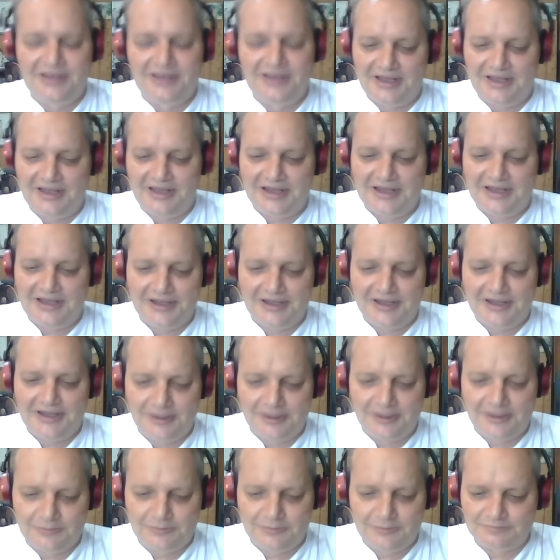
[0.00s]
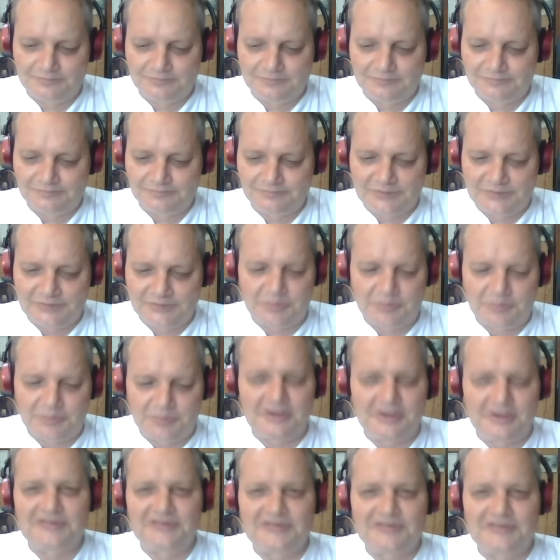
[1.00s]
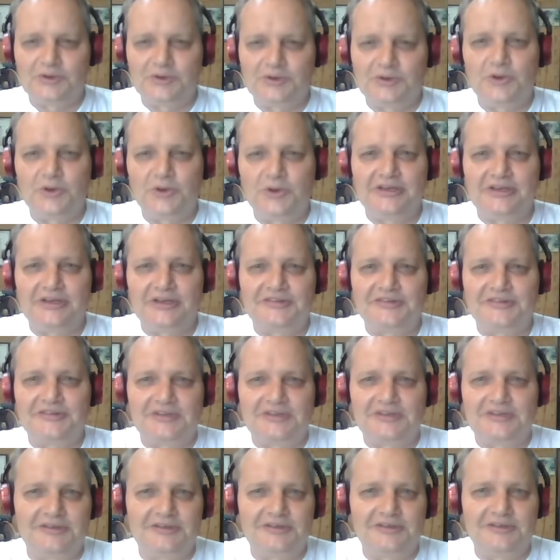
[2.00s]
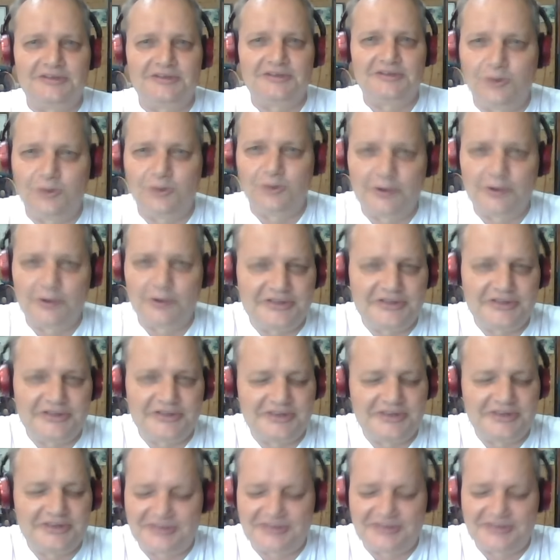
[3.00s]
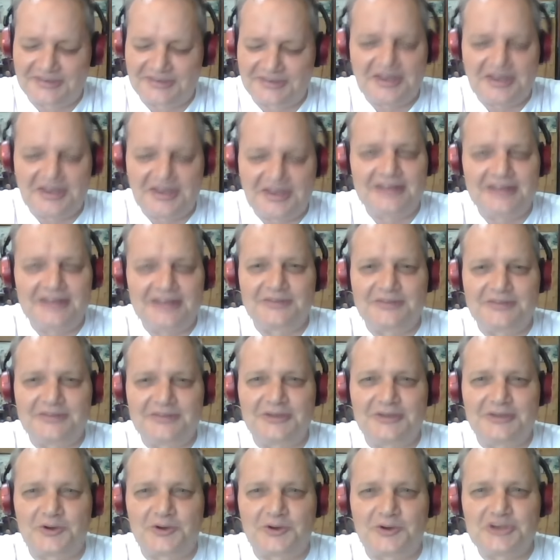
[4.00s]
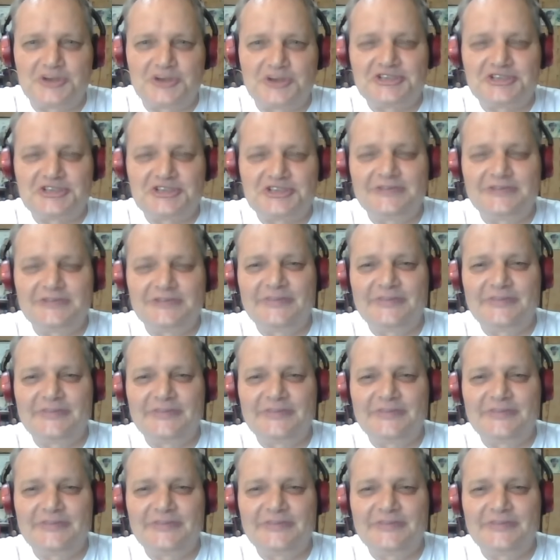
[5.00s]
Um, but praise the Lord, it is it is glorious. It is exciting to be a Christian,